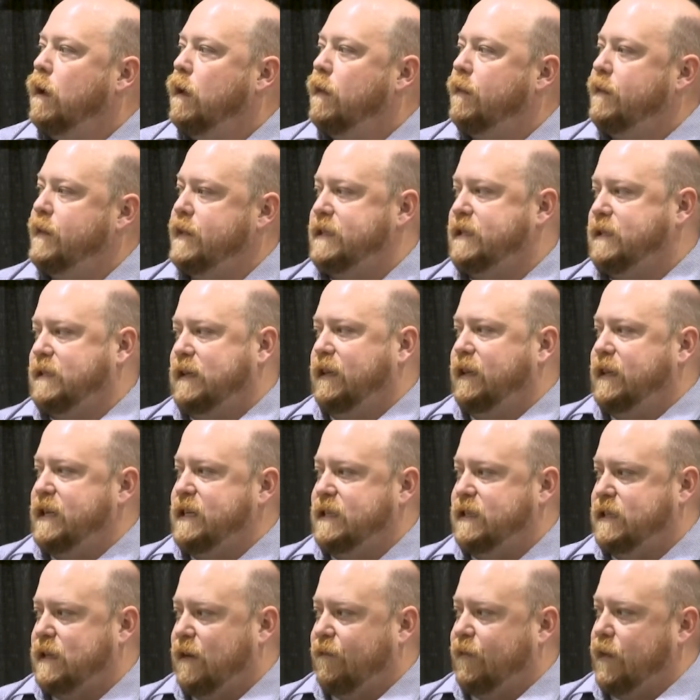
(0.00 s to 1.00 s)
This is a
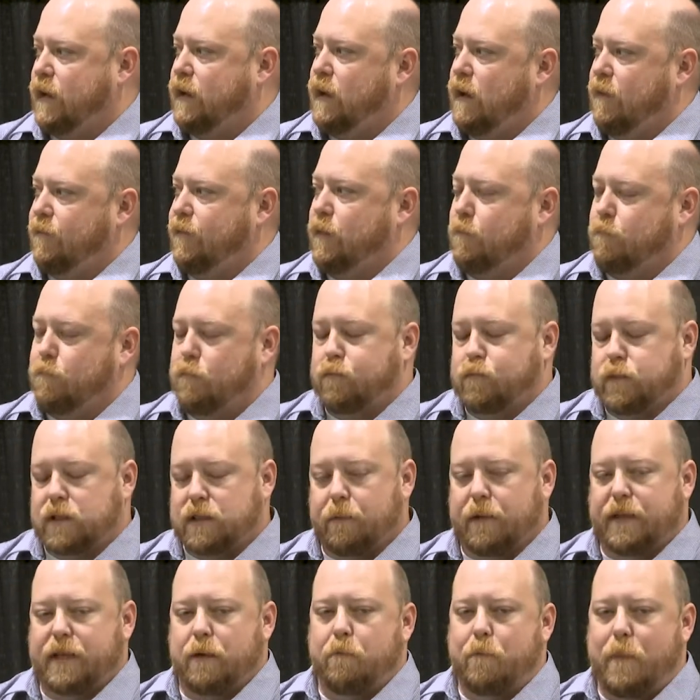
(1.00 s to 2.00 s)
list of
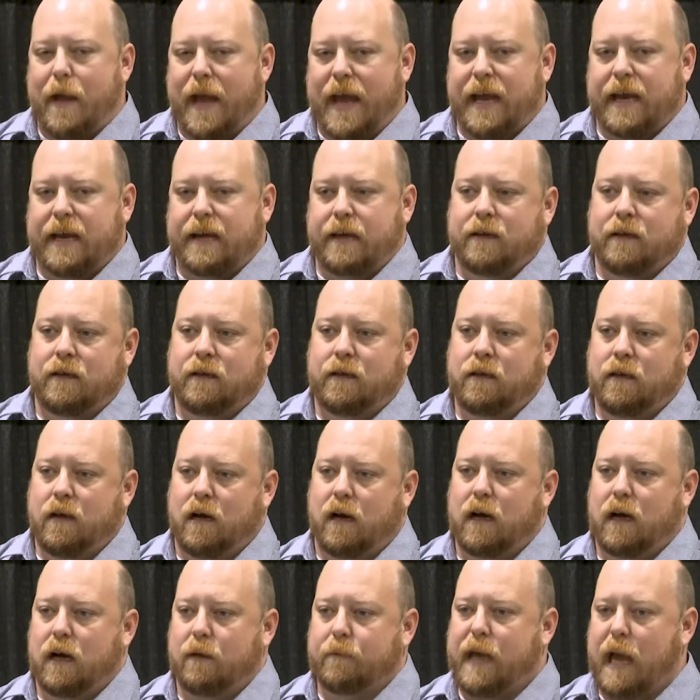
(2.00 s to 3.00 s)
some of the main
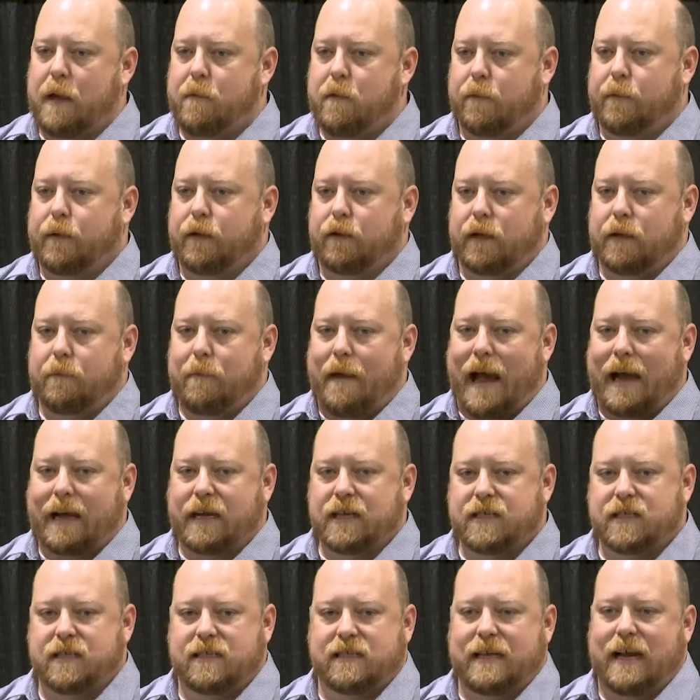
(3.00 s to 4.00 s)
capability
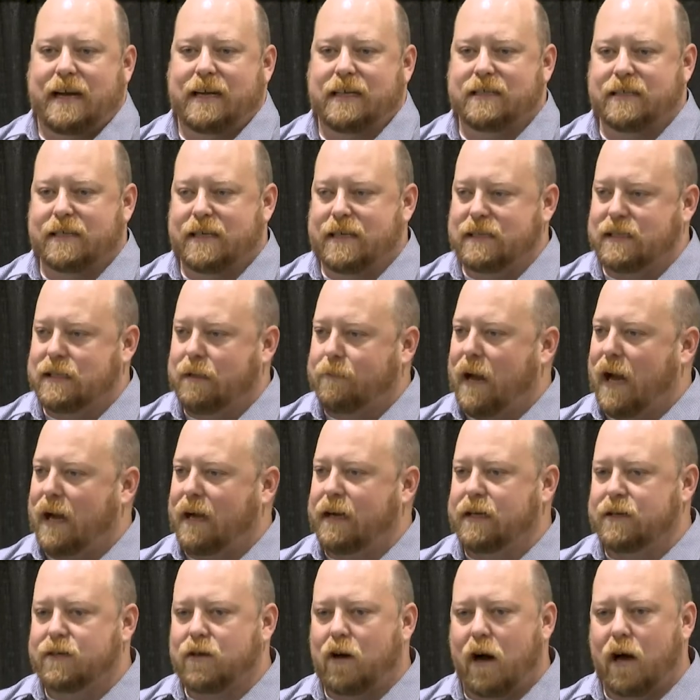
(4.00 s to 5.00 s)
packages that exist. I'm not
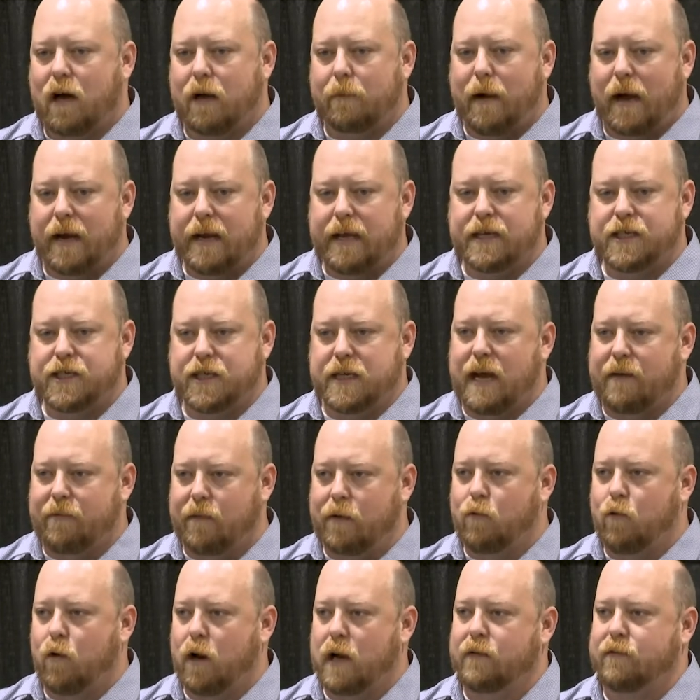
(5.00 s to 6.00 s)
going to talk about each and
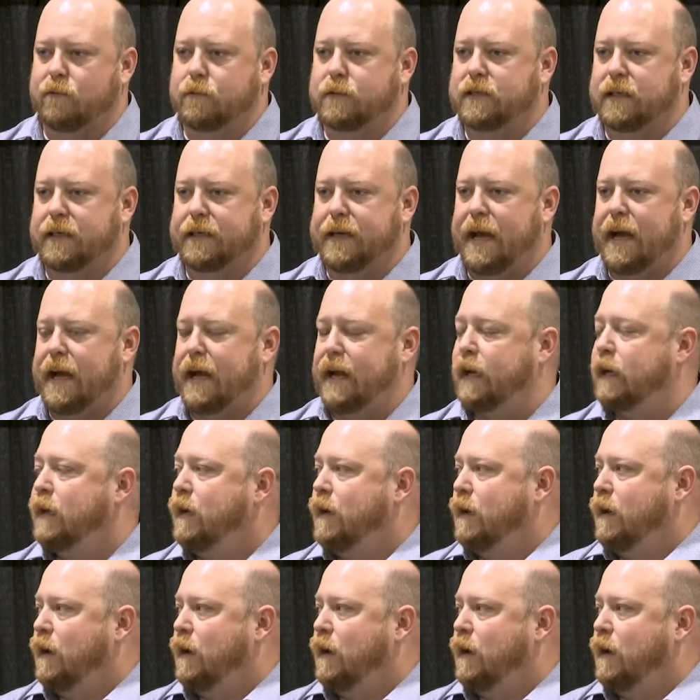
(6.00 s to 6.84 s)
every one of them today.